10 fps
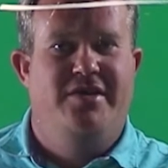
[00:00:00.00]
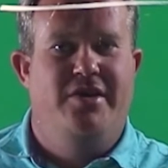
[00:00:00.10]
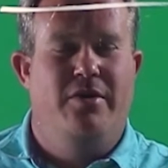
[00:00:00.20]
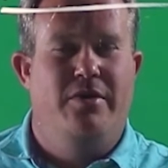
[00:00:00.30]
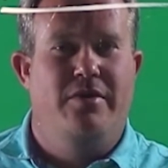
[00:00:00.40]
to
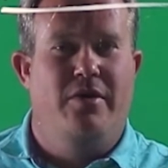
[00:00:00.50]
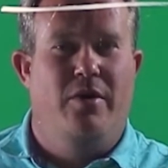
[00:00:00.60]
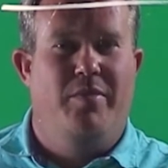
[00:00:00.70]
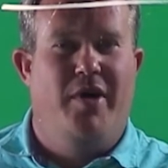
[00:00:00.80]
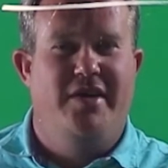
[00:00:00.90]
go through the
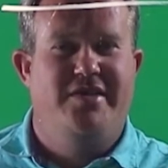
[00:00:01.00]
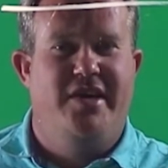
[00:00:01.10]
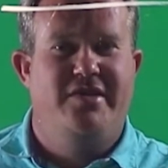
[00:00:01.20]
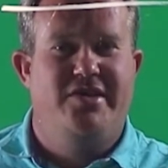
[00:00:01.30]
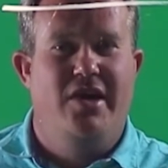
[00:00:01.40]
whole
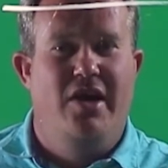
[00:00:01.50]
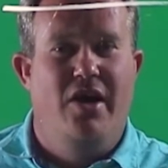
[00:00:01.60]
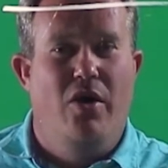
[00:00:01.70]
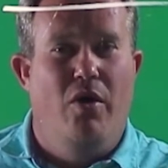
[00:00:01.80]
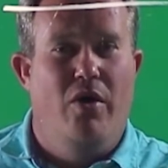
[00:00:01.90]
process,
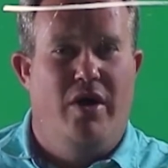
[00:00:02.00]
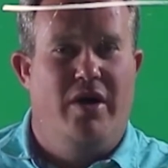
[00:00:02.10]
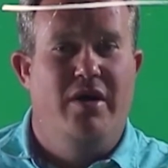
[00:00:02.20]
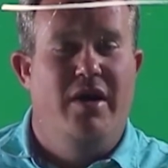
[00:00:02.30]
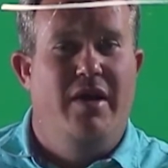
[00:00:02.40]

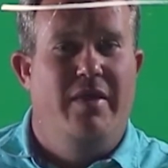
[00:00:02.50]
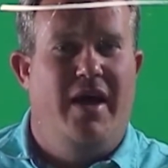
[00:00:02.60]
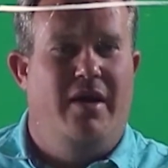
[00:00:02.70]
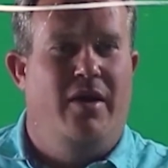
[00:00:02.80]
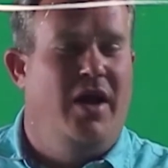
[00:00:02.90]
or
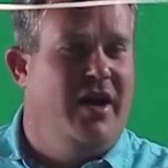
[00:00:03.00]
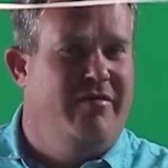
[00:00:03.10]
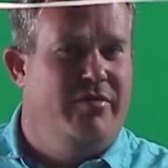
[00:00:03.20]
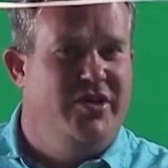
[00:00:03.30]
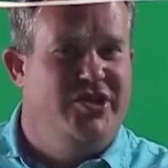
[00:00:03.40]
that a lot
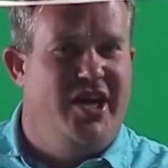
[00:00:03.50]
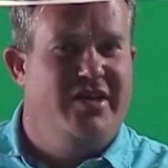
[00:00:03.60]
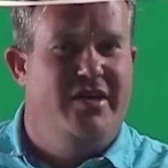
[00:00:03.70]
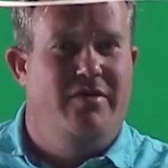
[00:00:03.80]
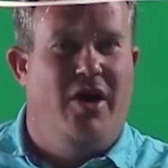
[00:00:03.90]
of the
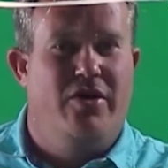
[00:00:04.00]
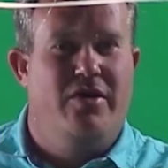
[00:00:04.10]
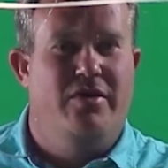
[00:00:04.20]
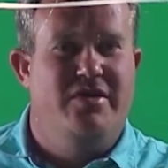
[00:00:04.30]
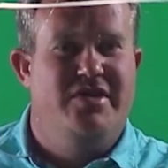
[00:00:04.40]
rejected
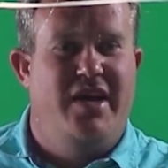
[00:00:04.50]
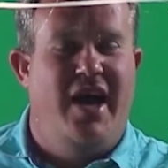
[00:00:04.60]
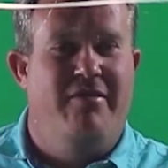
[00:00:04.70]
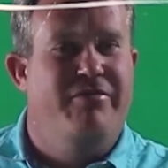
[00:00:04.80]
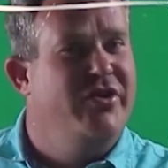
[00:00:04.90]
articles
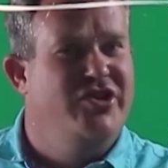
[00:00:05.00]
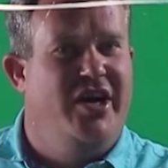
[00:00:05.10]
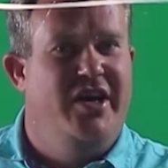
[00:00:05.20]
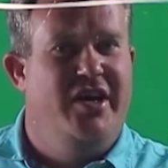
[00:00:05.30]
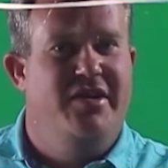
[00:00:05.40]
have fringe
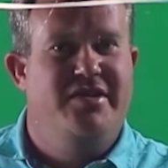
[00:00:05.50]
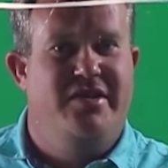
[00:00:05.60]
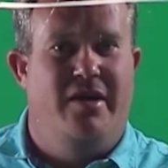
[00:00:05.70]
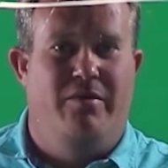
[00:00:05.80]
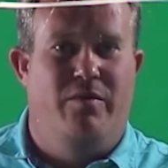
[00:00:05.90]
ideas,
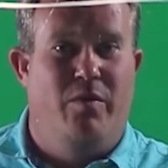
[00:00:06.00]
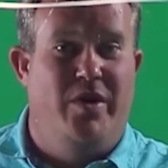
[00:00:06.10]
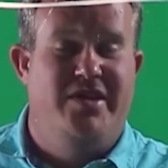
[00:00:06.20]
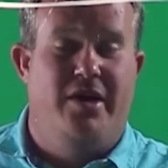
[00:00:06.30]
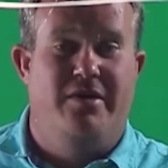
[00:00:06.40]
the
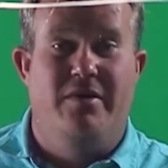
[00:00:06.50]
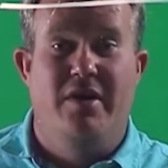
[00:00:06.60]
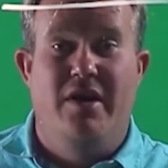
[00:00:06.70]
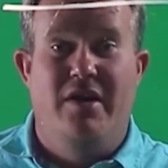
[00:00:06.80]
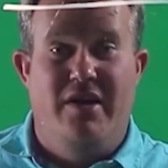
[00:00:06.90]
ones that are
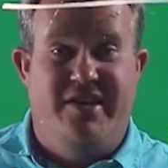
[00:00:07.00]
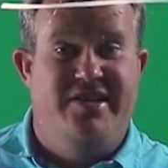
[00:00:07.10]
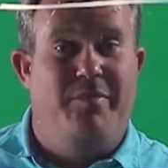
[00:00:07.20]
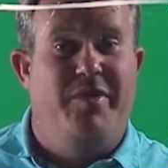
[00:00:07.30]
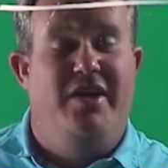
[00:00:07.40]

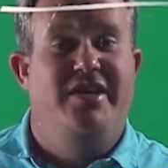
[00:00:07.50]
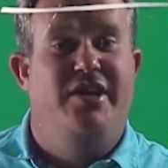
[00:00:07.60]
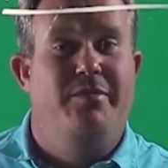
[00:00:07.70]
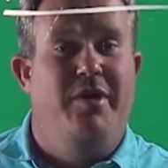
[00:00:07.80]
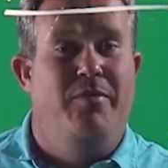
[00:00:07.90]
accepted
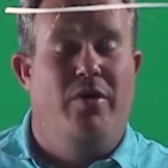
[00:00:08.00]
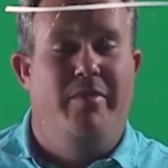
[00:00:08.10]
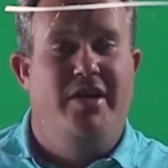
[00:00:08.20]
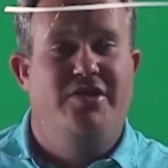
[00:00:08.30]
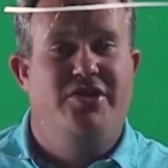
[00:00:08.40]
tend to be more
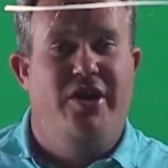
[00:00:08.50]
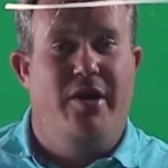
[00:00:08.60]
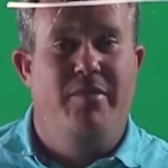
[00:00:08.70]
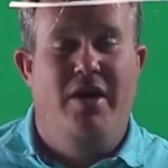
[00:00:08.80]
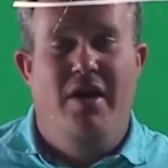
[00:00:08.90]

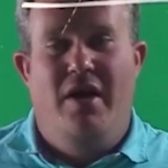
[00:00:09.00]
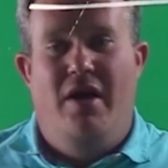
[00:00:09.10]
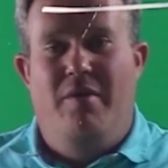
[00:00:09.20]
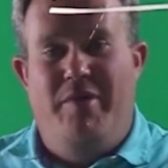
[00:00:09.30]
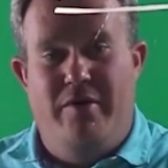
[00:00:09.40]
mainstream,
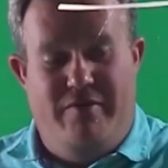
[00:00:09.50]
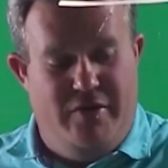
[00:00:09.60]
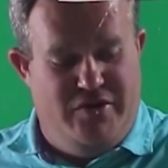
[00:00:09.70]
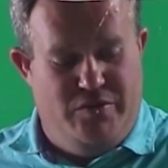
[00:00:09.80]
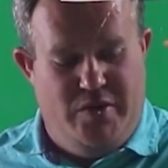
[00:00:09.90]
peer
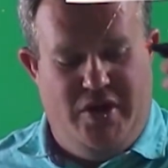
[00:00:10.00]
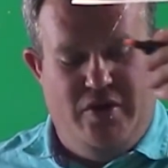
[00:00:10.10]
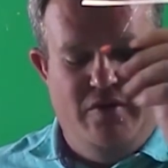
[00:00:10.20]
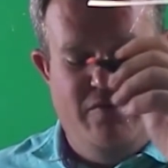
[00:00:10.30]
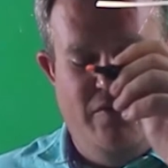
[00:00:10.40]
review is really
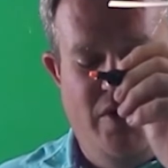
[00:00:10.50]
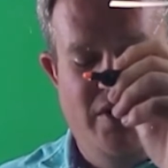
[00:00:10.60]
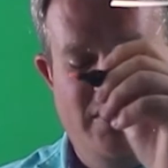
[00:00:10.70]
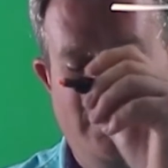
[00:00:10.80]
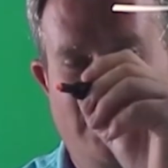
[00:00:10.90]
good for